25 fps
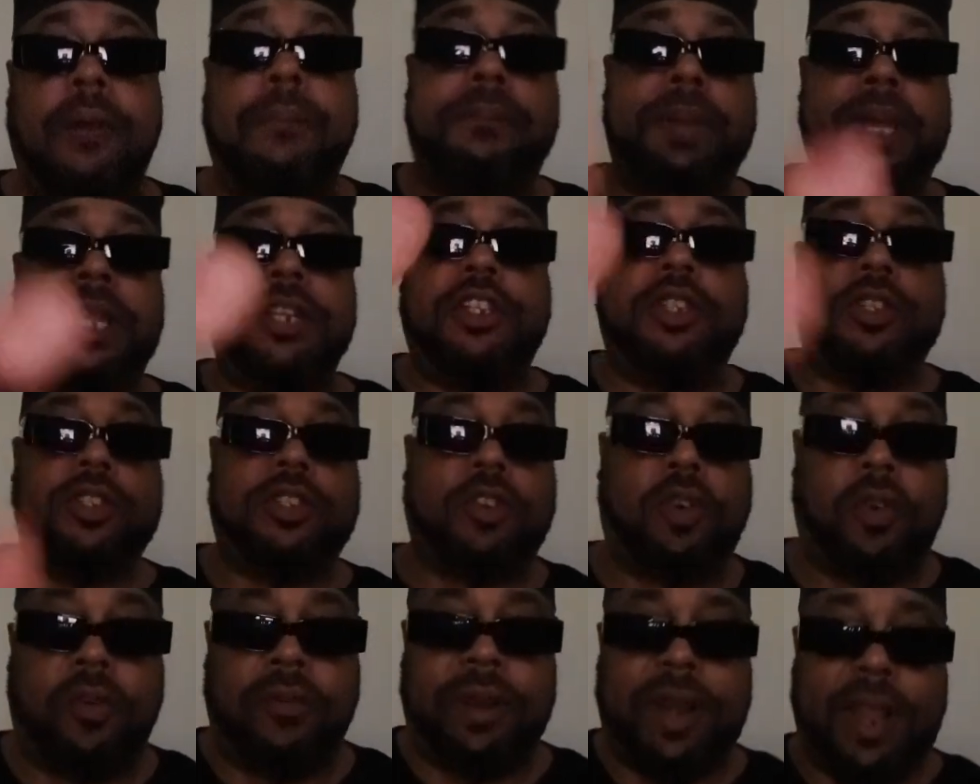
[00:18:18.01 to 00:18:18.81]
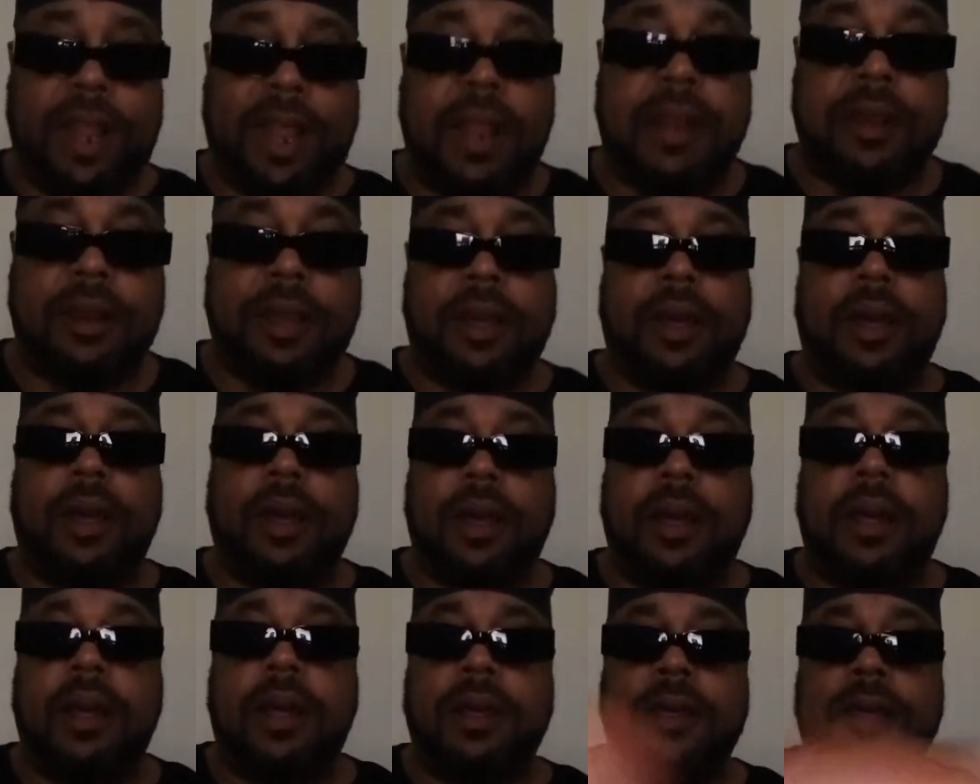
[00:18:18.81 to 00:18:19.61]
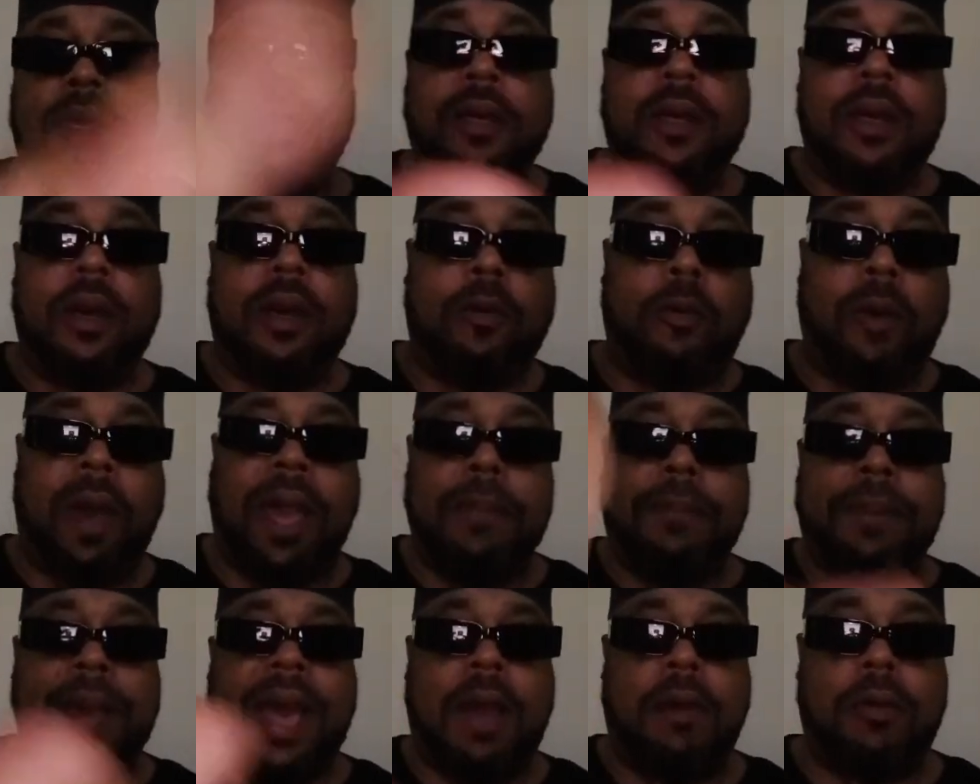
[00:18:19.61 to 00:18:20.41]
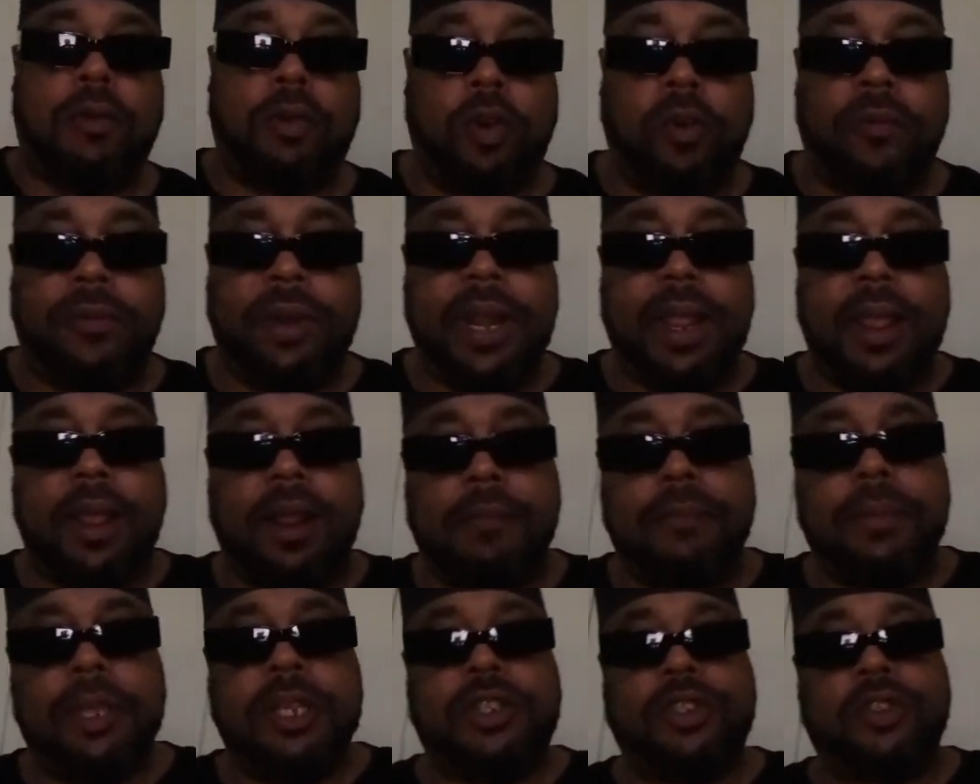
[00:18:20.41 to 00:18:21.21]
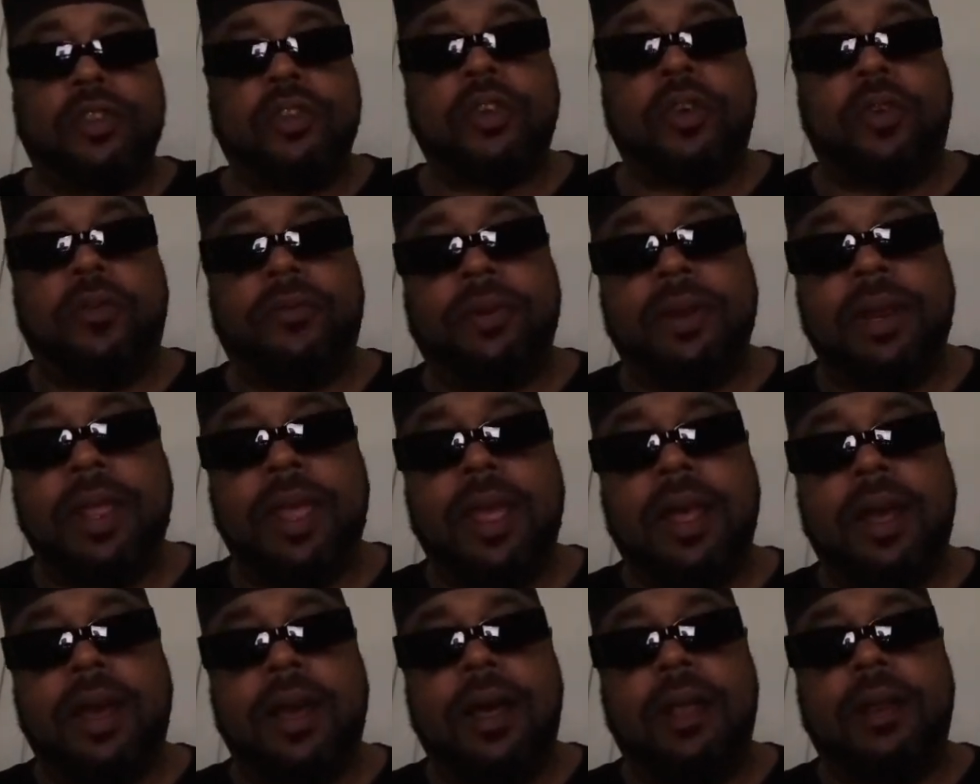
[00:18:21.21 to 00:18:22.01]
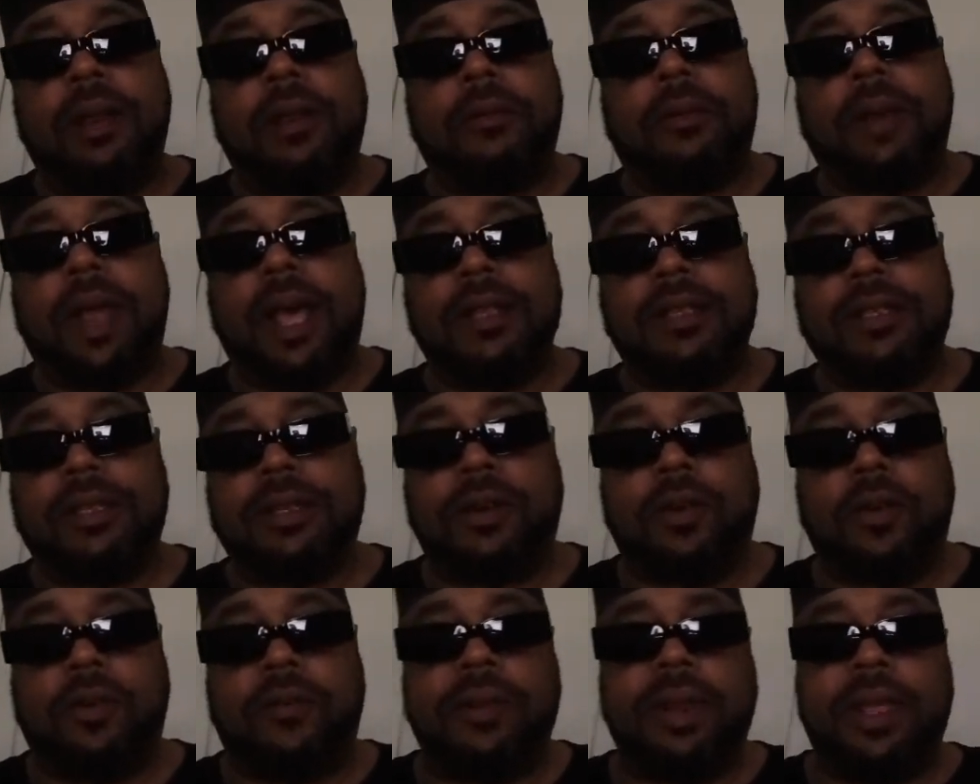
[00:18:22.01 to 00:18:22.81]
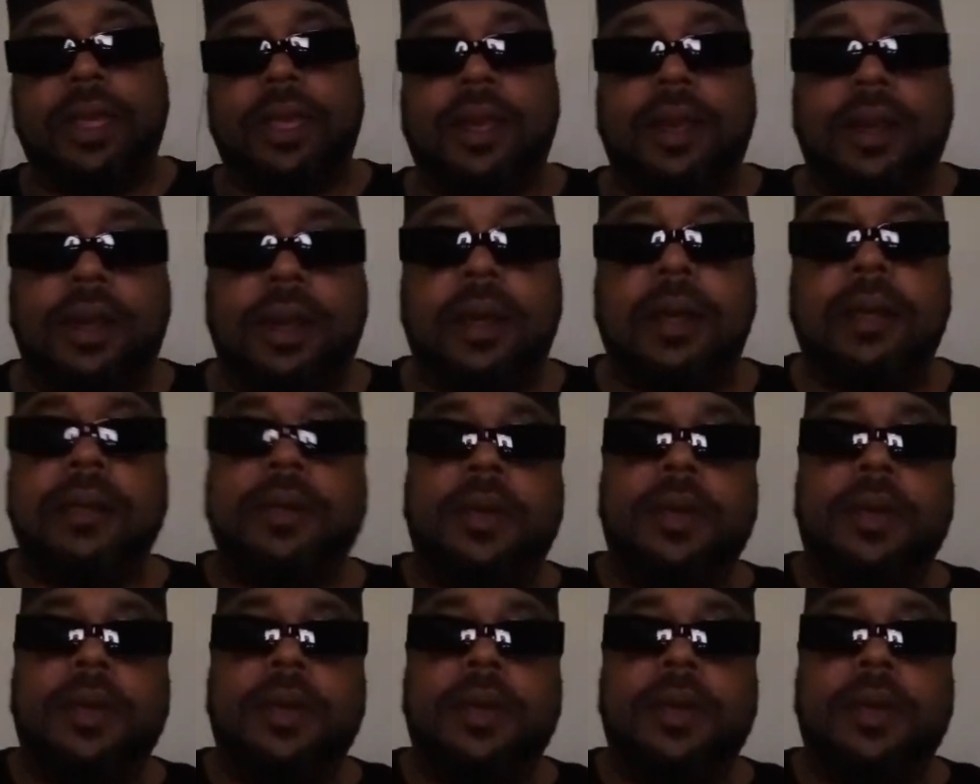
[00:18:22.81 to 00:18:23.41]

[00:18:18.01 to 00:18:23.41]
Benches over there, White Power over there. Benches over there, La Raza over there.